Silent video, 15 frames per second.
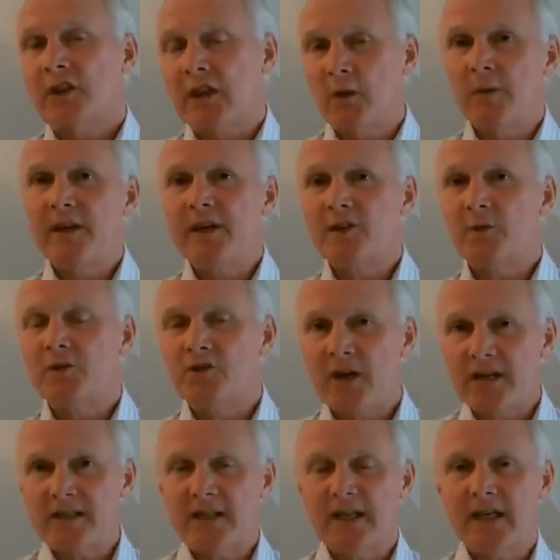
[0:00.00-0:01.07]
the thing we need to
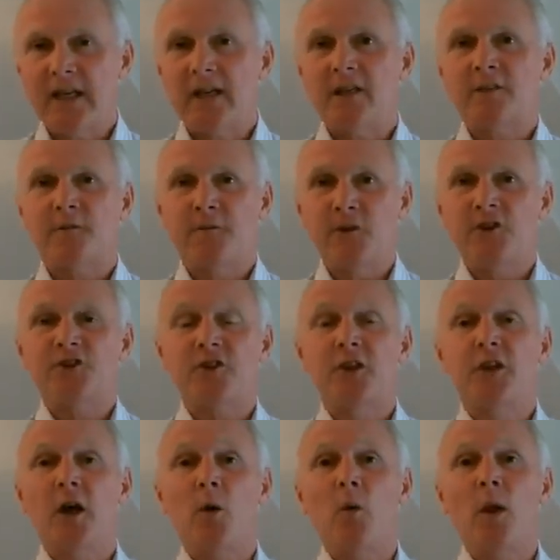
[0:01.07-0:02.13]
address here is
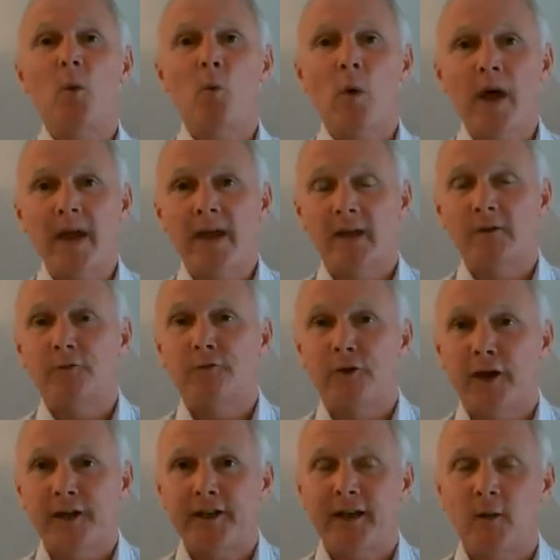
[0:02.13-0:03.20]
first go away and
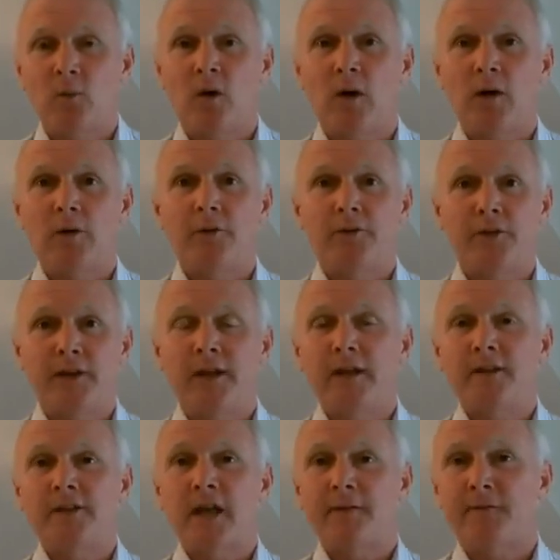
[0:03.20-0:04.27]
find out what
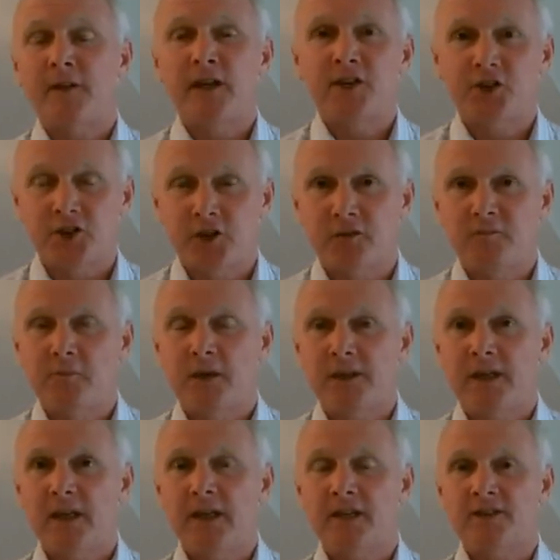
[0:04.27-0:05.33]
the definition of
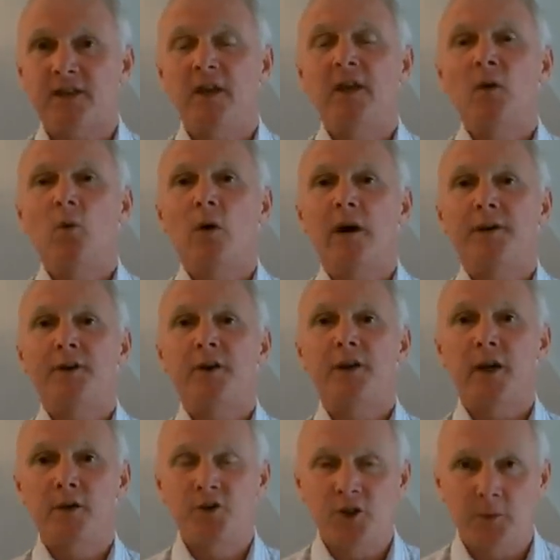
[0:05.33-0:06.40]
money is, what a
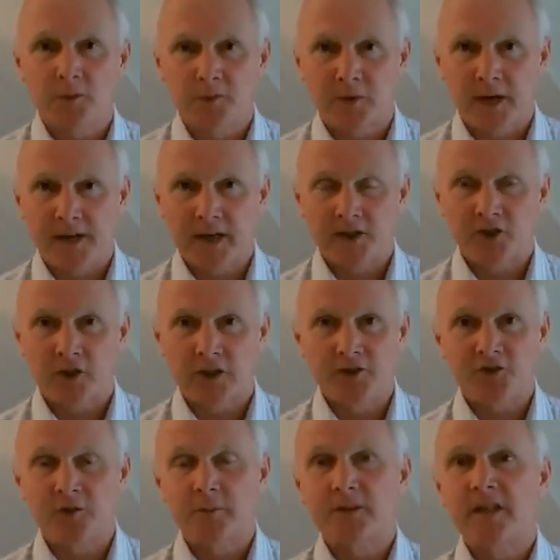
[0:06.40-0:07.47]
negotiable financial
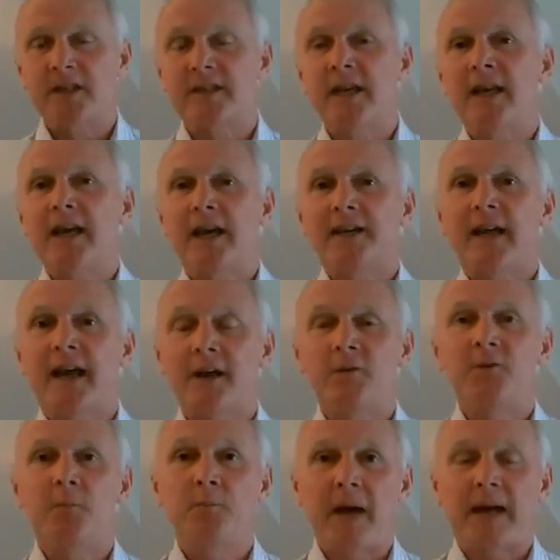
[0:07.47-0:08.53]
instrument is, and
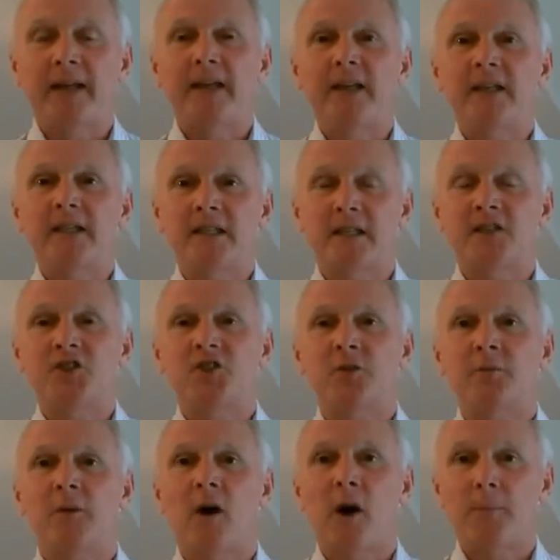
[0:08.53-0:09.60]
how the banking
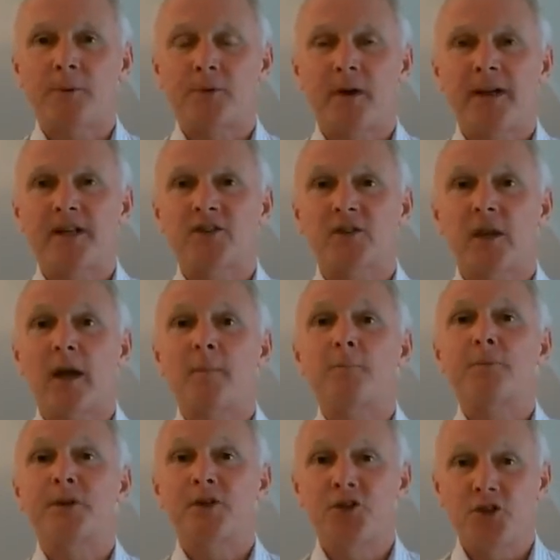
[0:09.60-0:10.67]
system operates
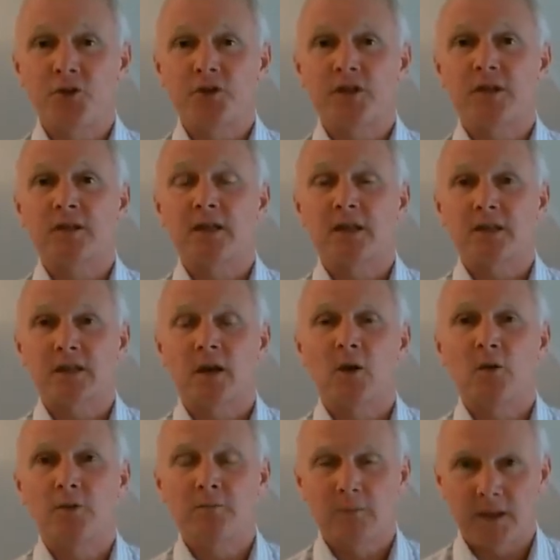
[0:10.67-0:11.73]
and produces its
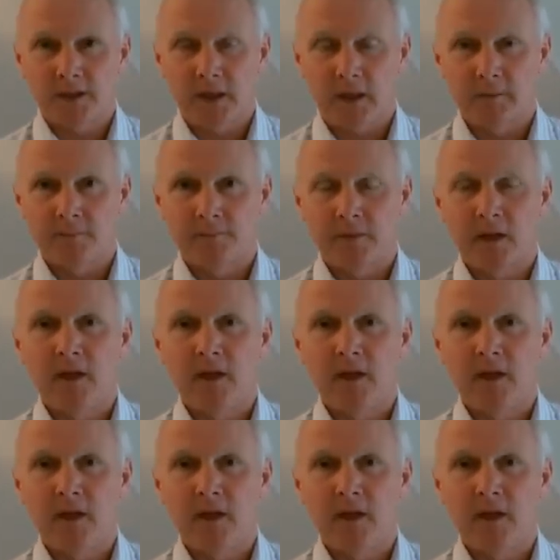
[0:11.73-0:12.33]
own money.